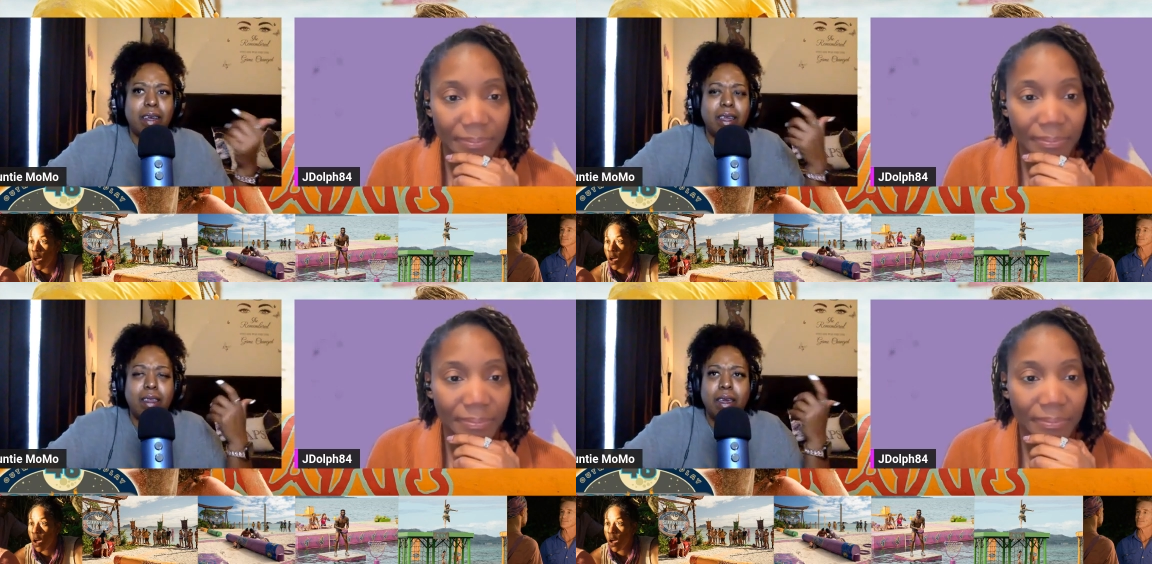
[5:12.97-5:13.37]

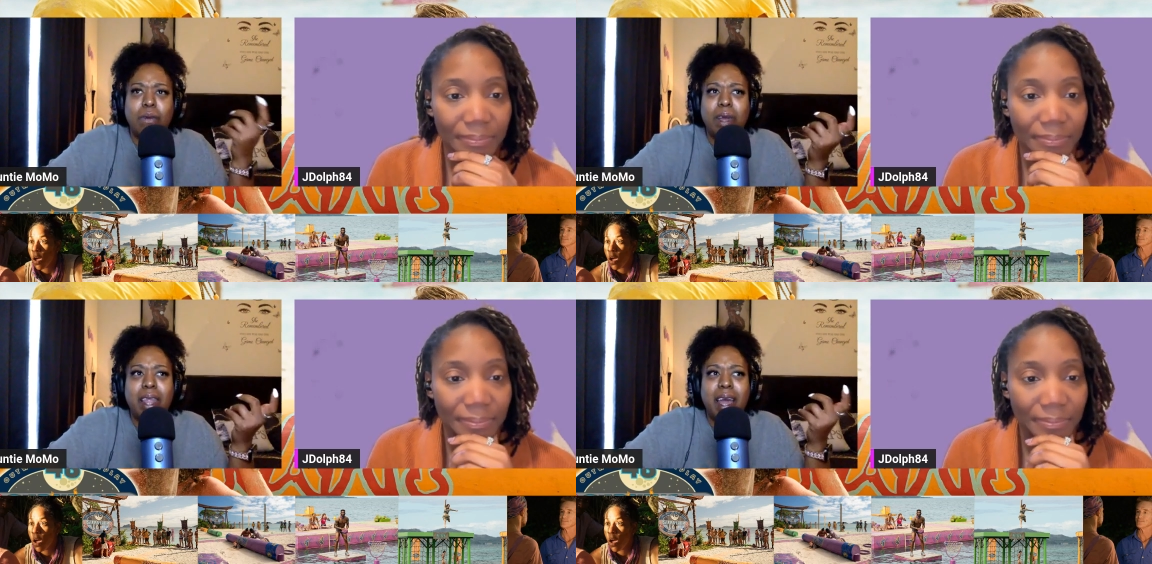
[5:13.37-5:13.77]
Speaker 1: And, and the
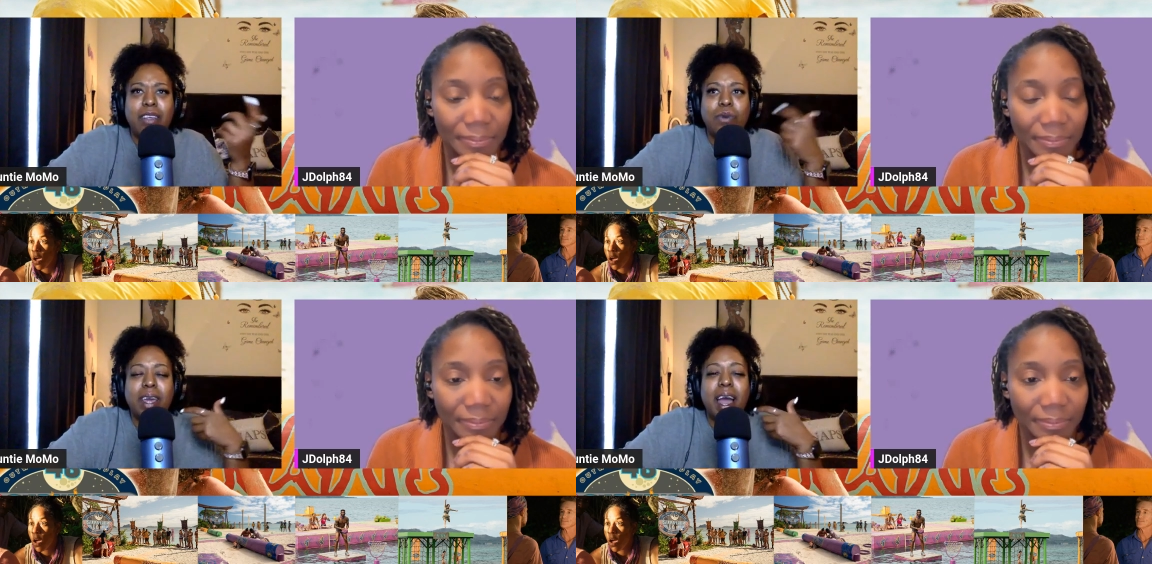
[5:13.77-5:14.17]
one
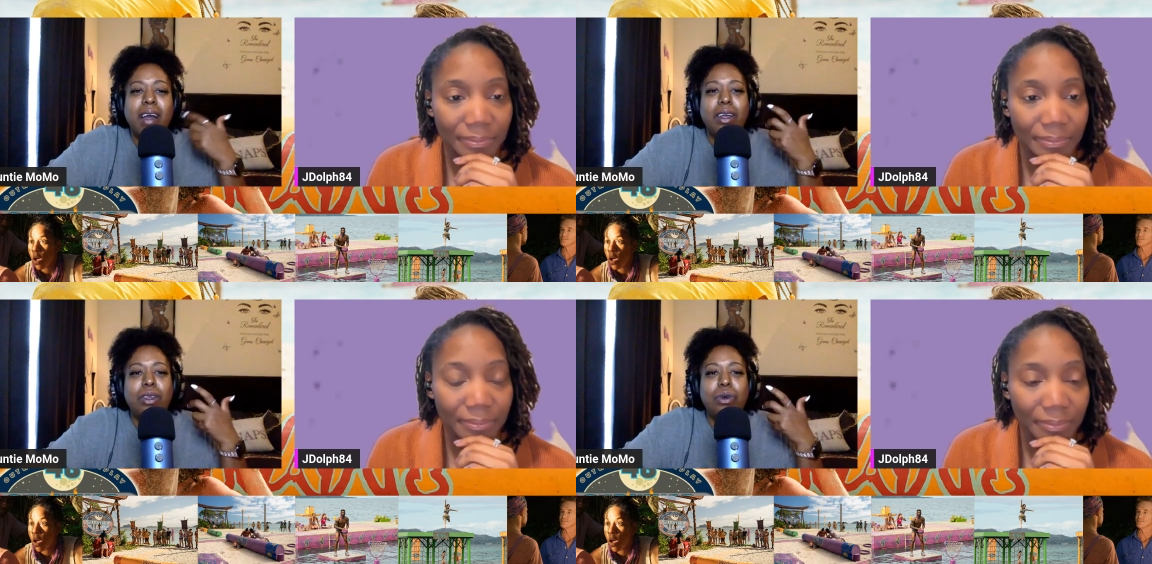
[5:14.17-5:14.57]
last week,
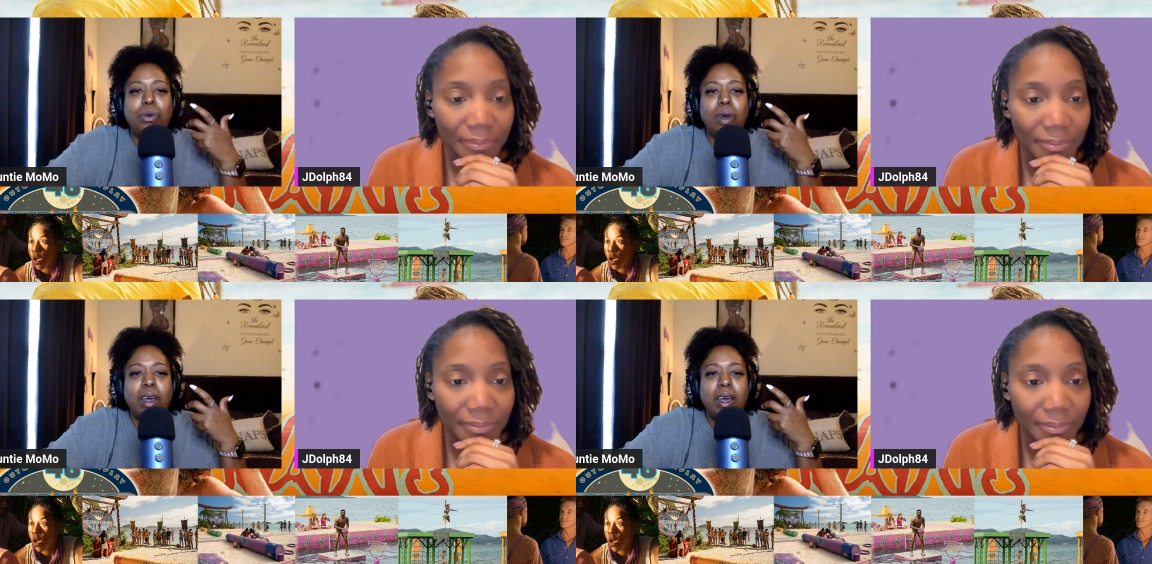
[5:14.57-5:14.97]
how can
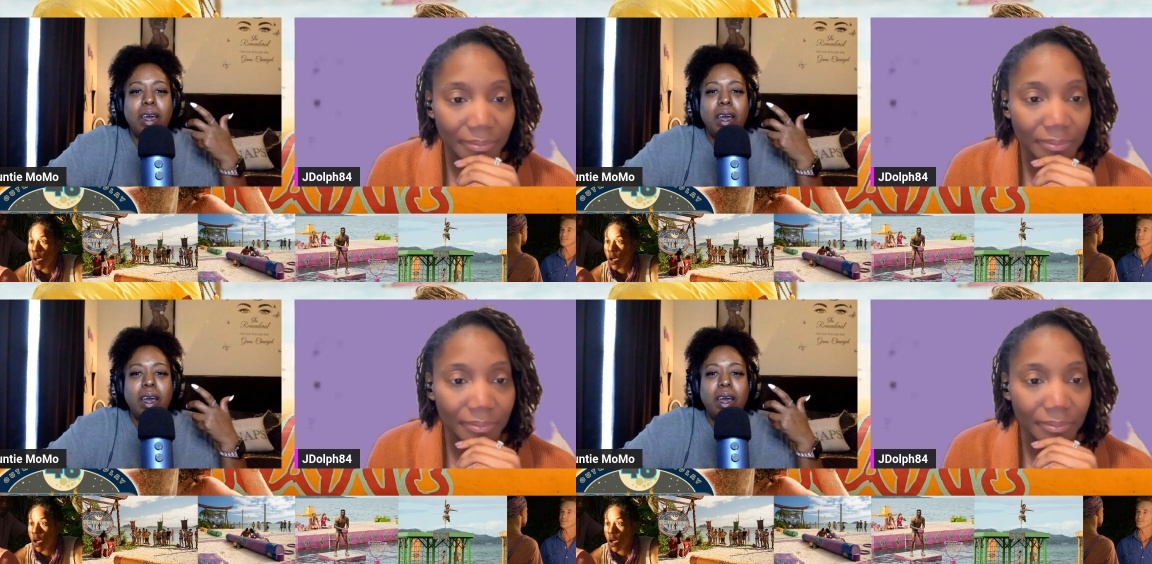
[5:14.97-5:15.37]
you,
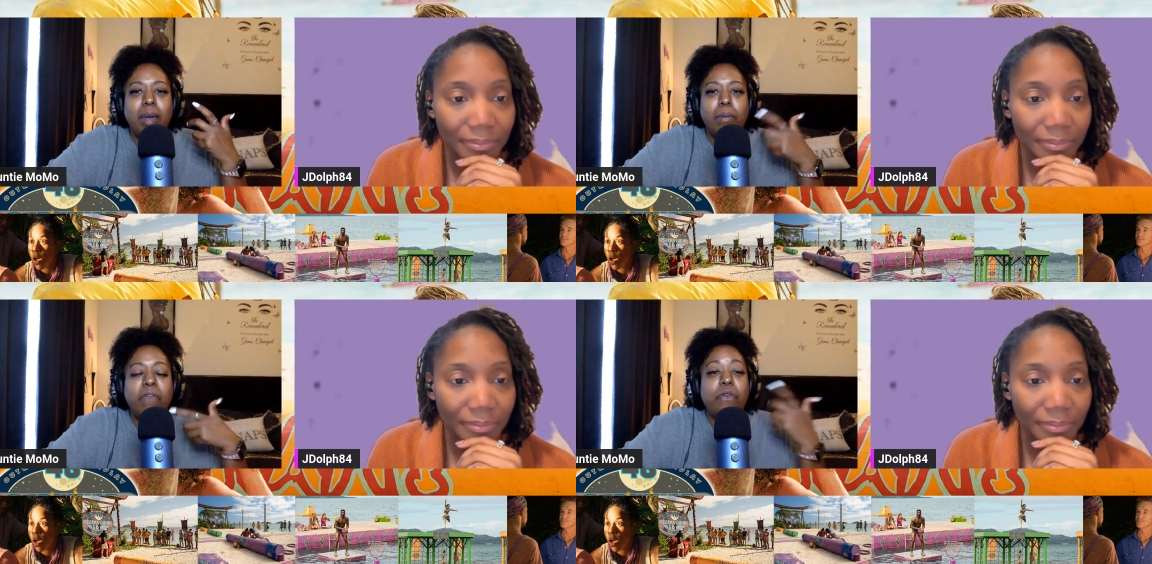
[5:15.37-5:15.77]

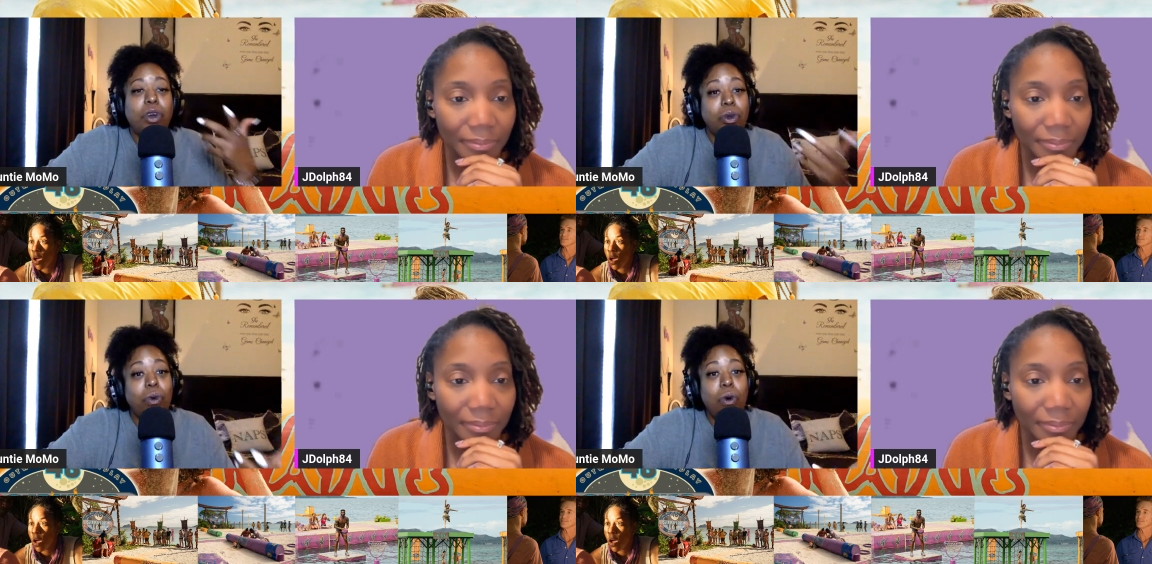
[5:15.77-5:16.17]

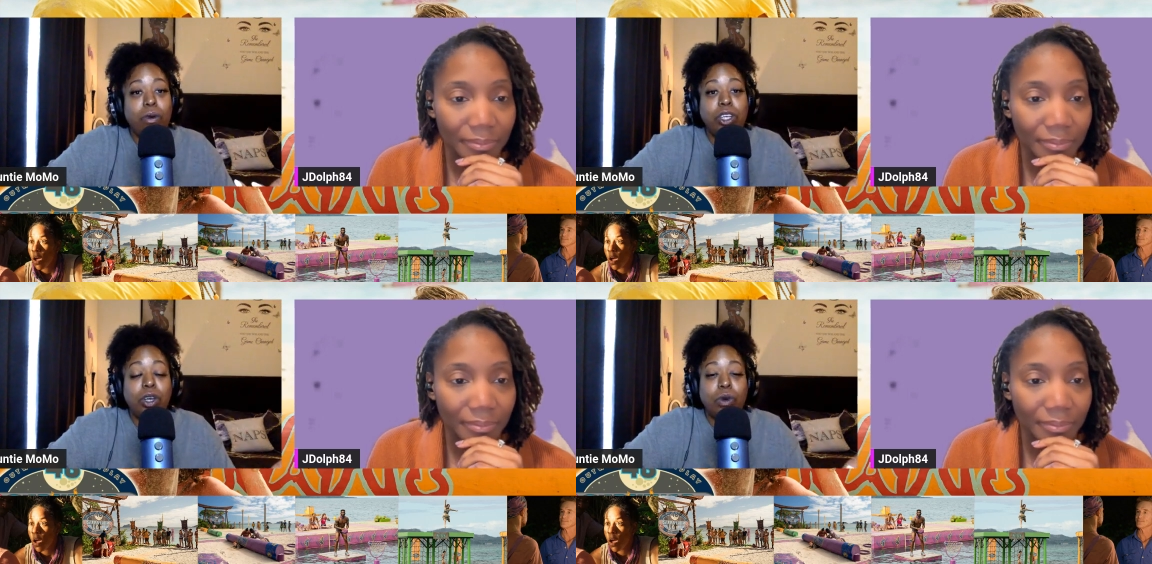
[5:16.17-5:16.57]
before you go
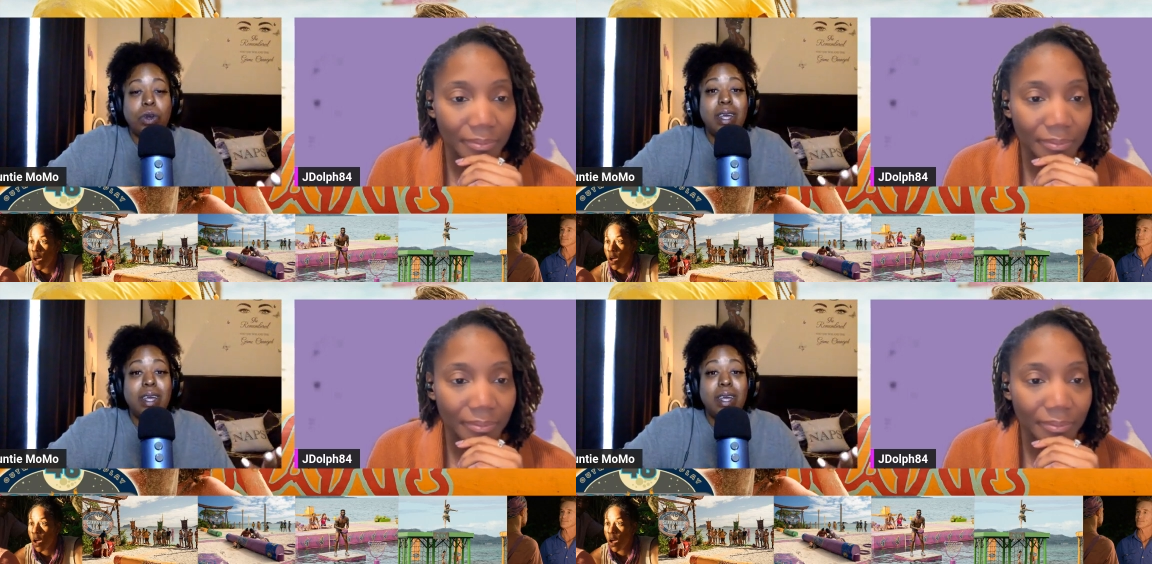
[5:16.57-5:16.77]
on a show, you